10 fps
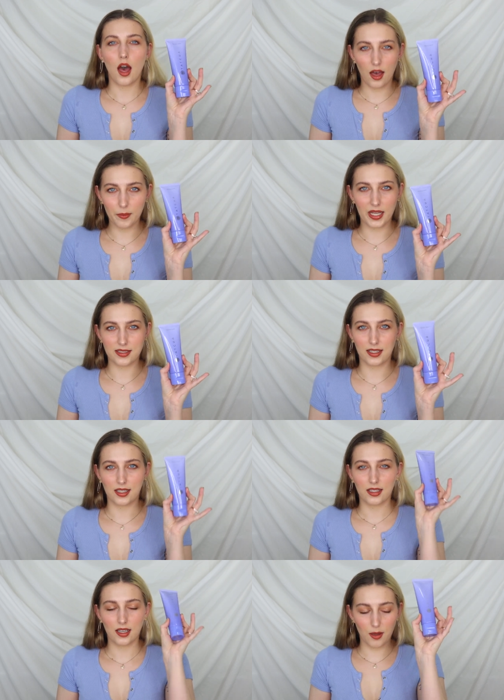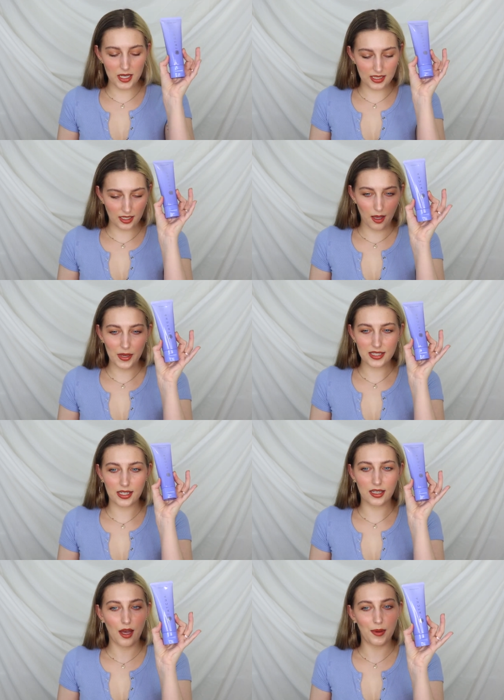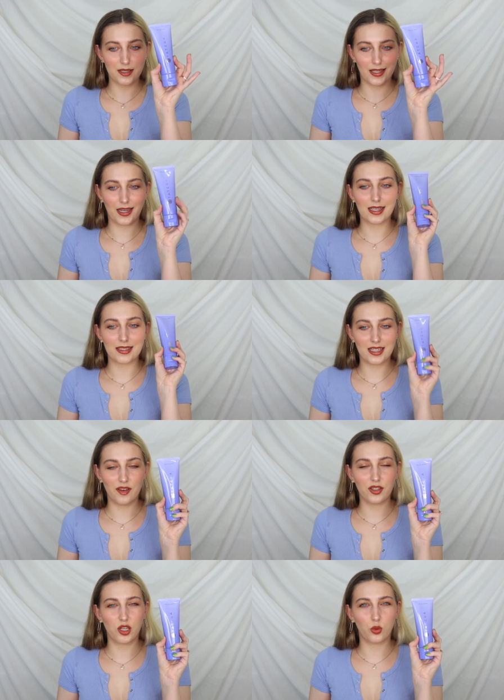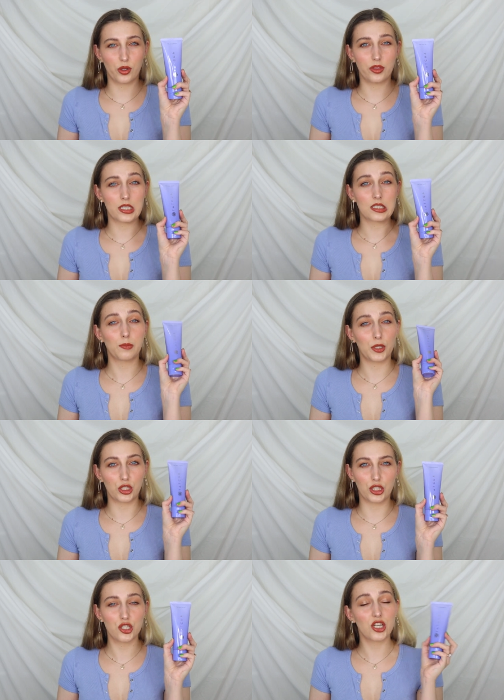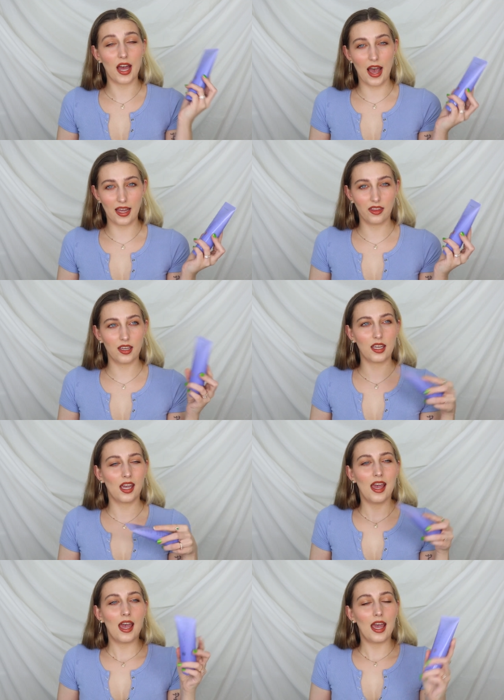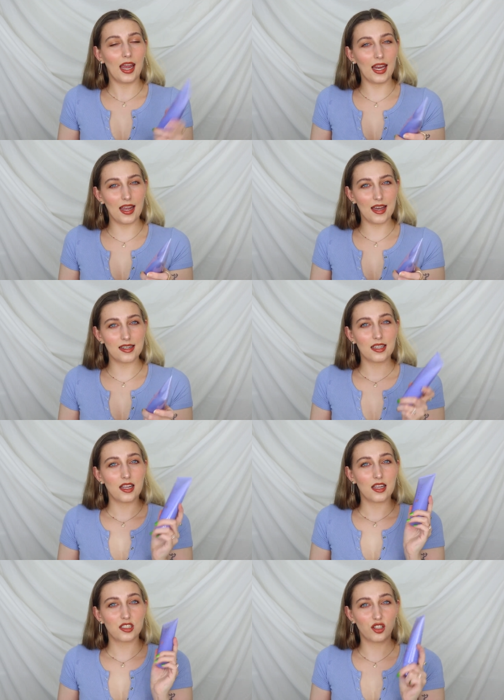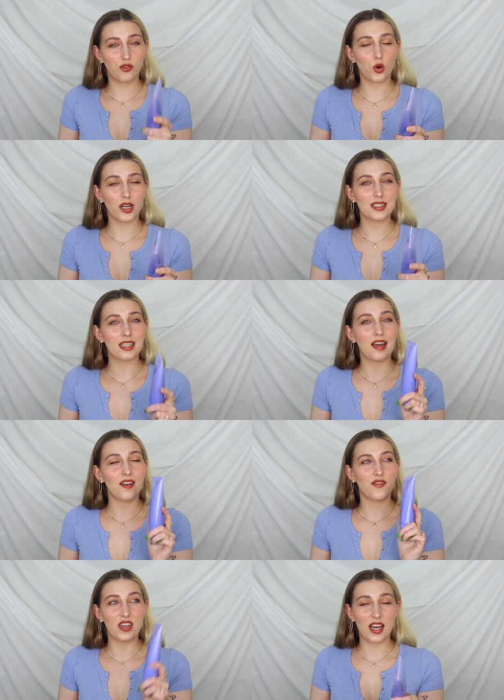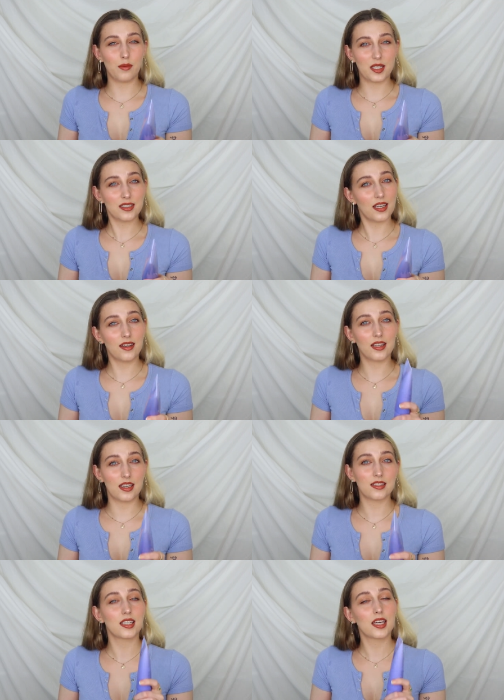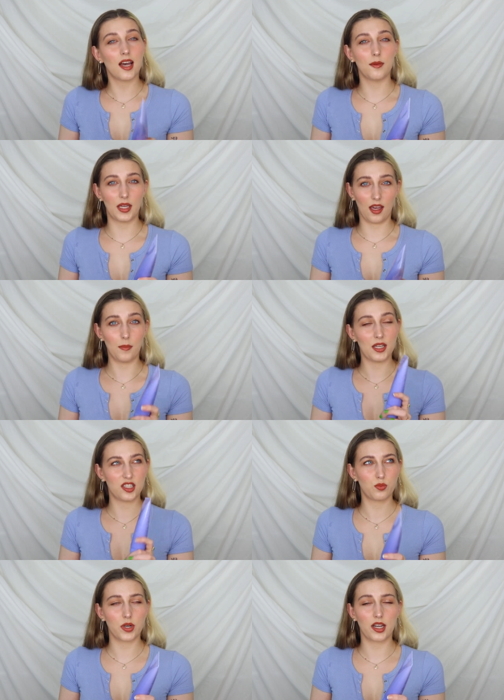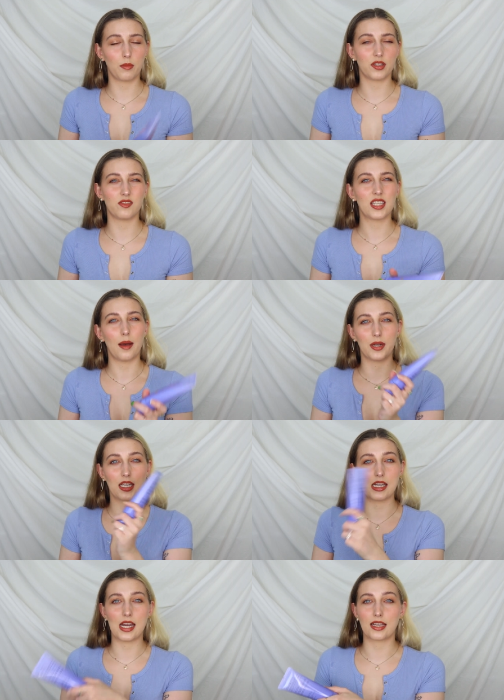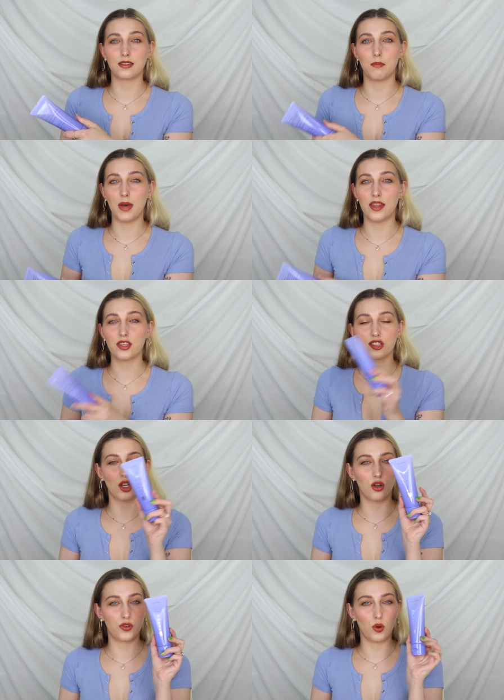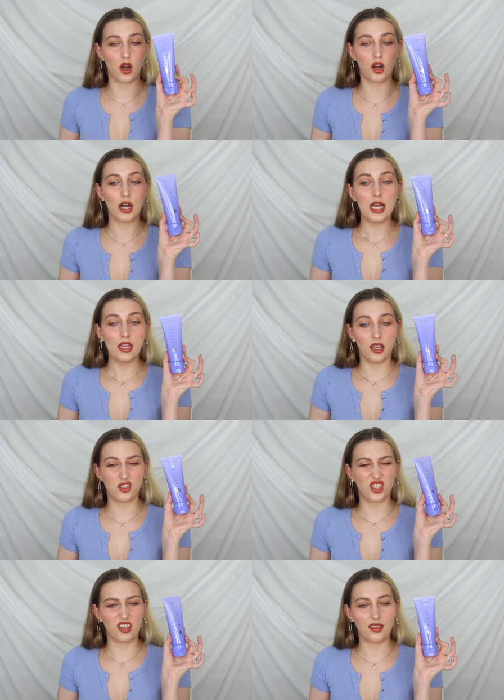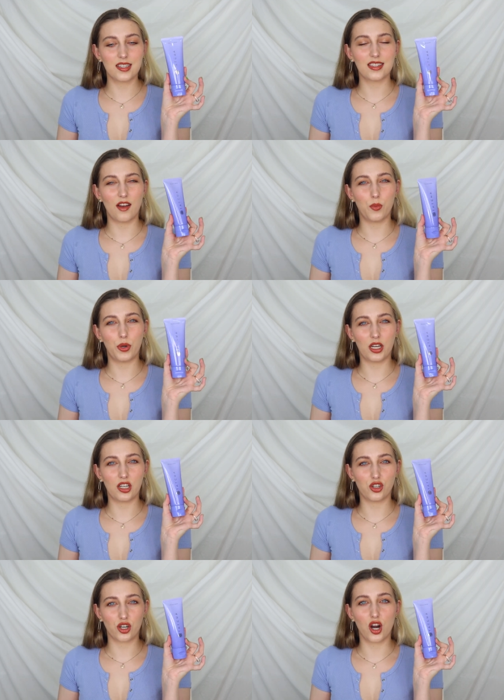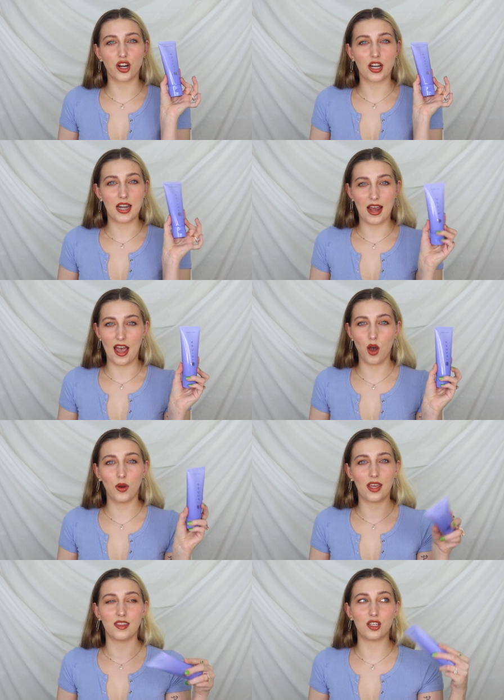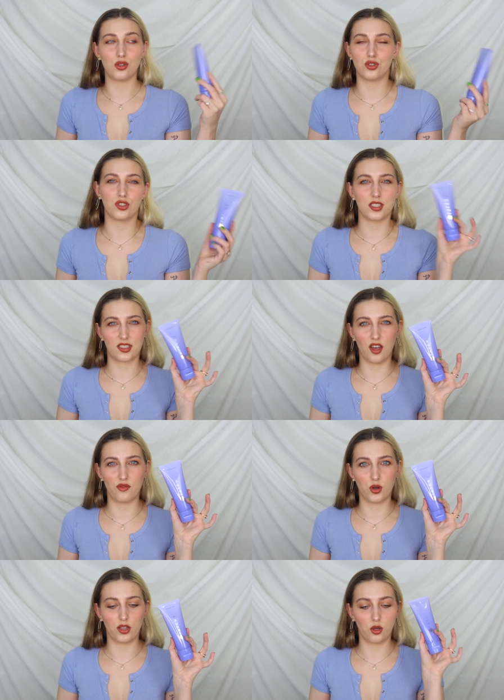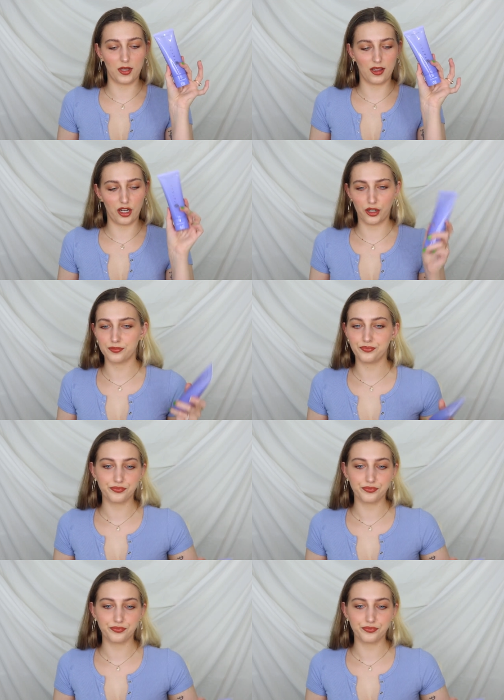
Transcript: amazing. Amazing, amazing, amazing. Definitely worth the splurge, I think. And Sephora's VIB sale is coming up in spring. I believe it's happening next month. So if you are interested in this, I would put it in your cart now and then use your discount for it a little bit later.